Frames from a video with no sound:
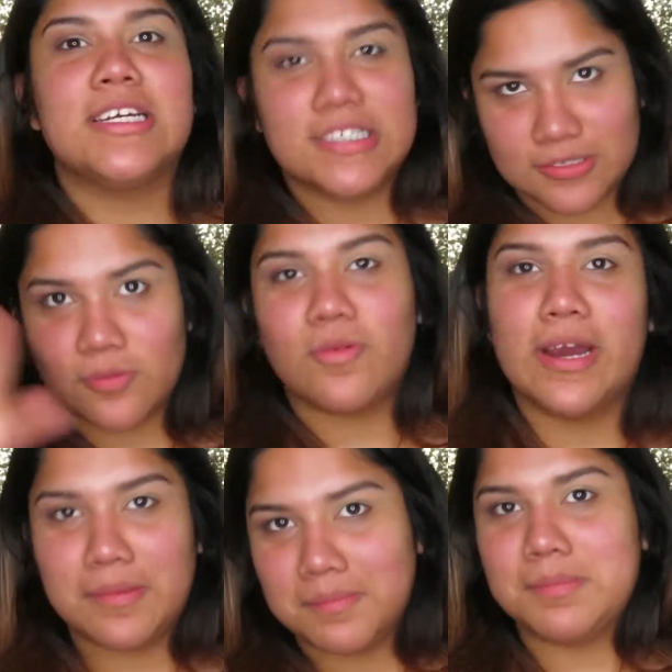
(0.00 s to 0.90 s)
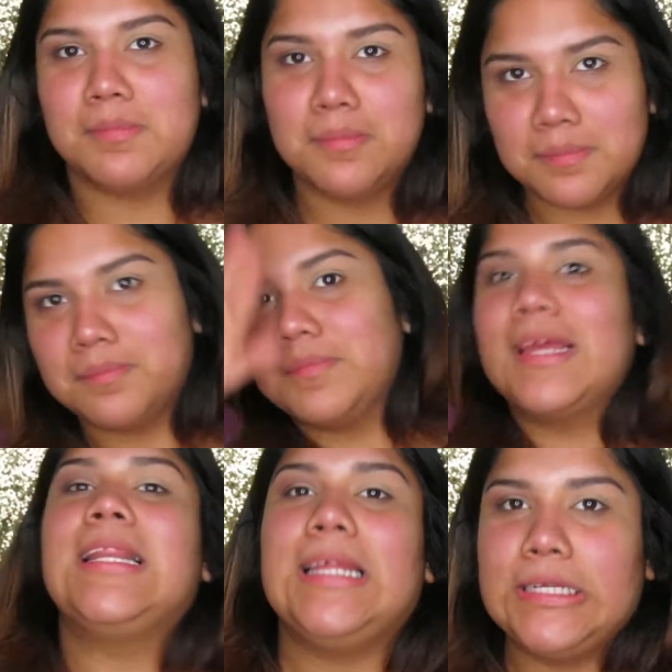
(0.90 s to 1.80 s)
guys why
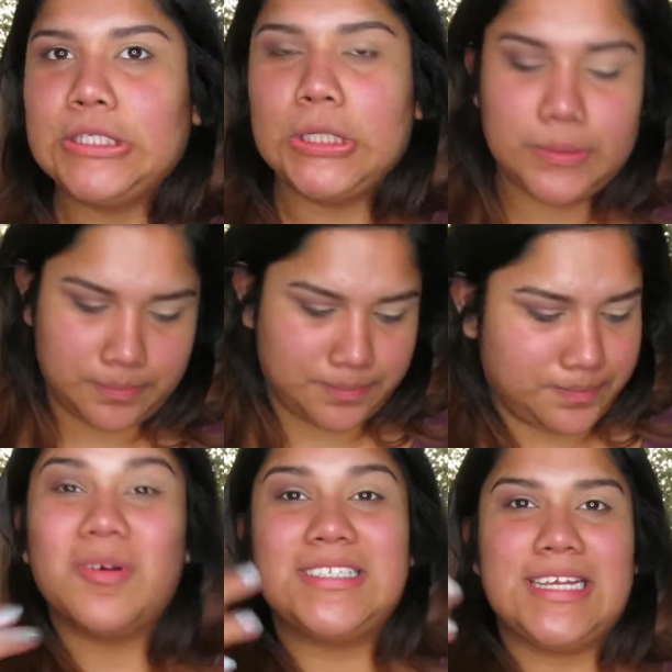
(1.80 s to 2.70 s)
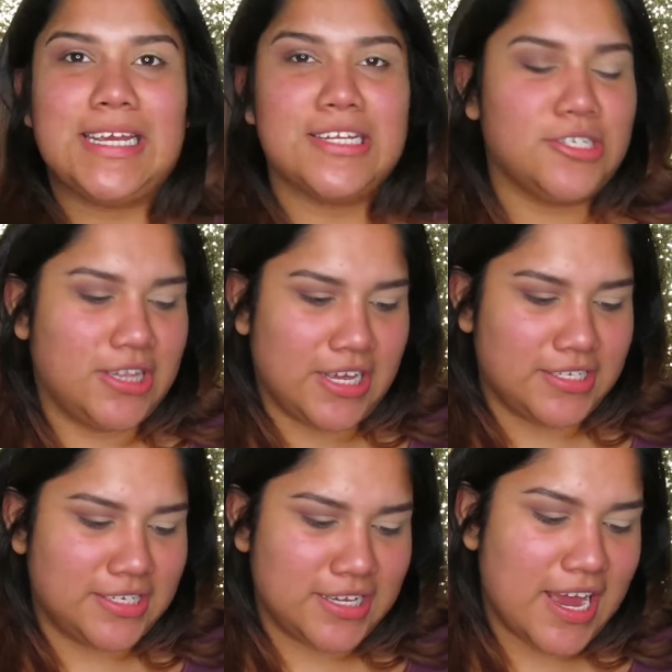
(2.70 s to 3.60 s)
later, once I get to
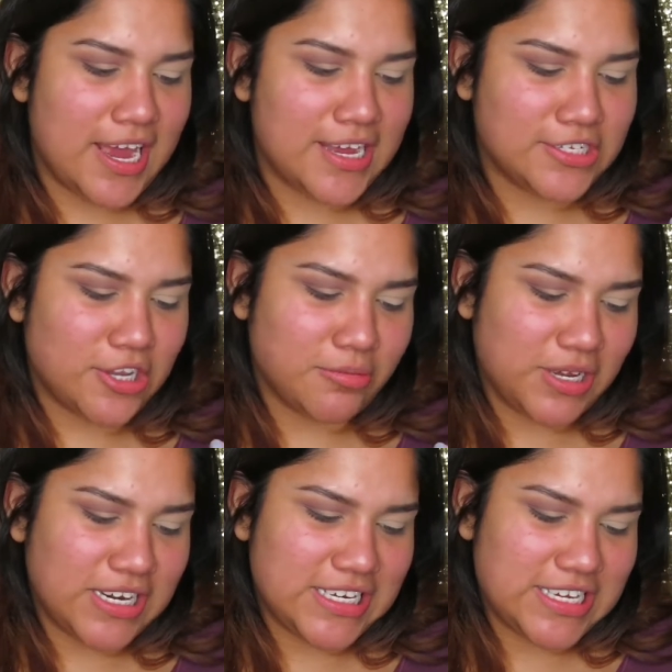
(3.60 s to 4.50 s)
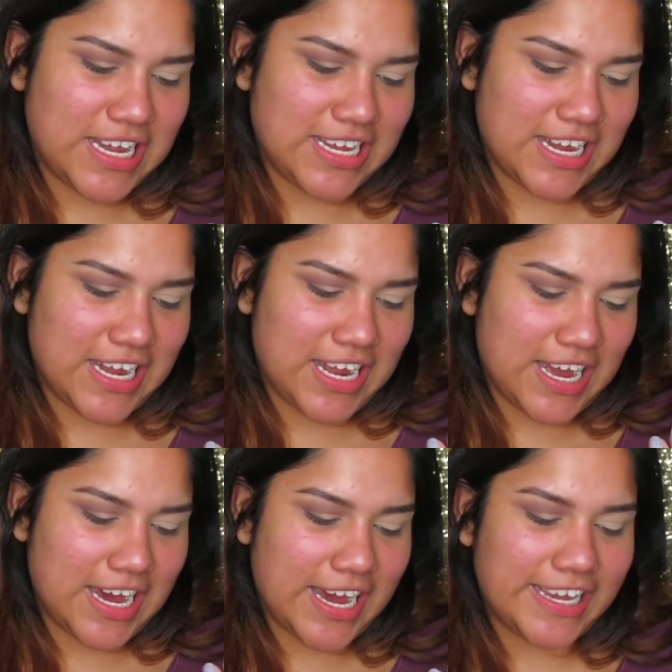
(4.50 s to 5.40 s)
that. So I'm gonna take
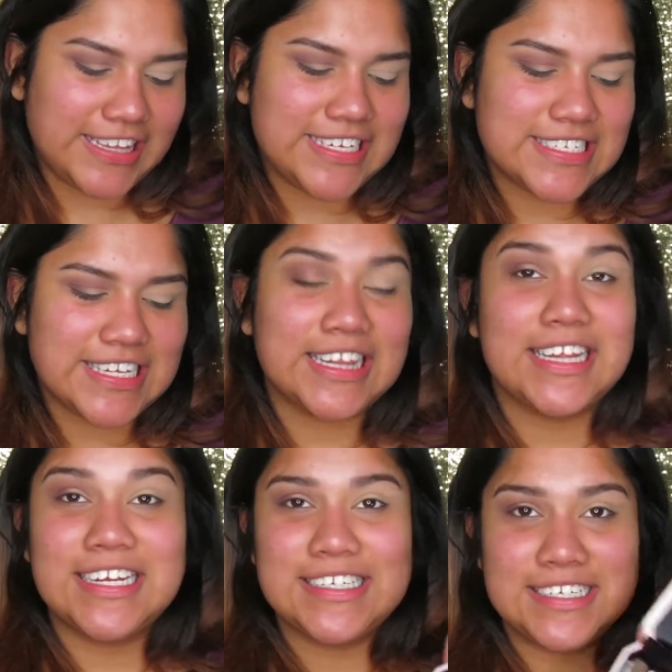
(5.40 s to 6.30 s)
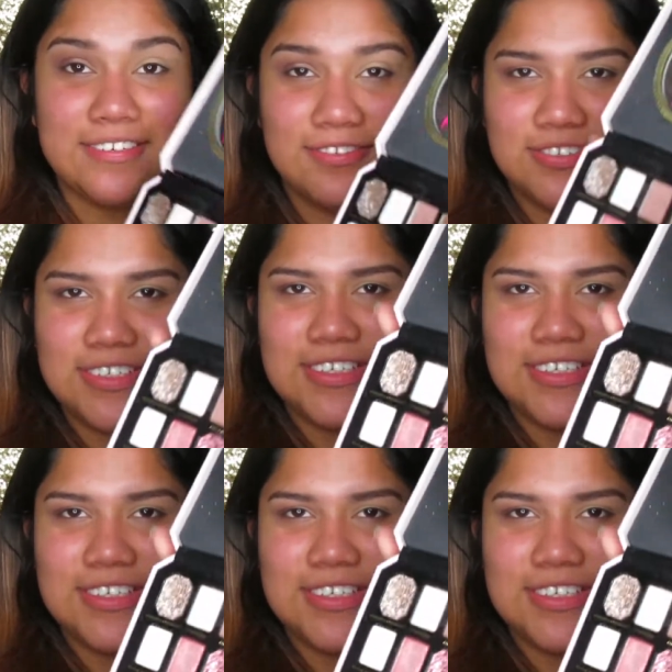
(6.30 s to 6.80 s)
Highly Selective,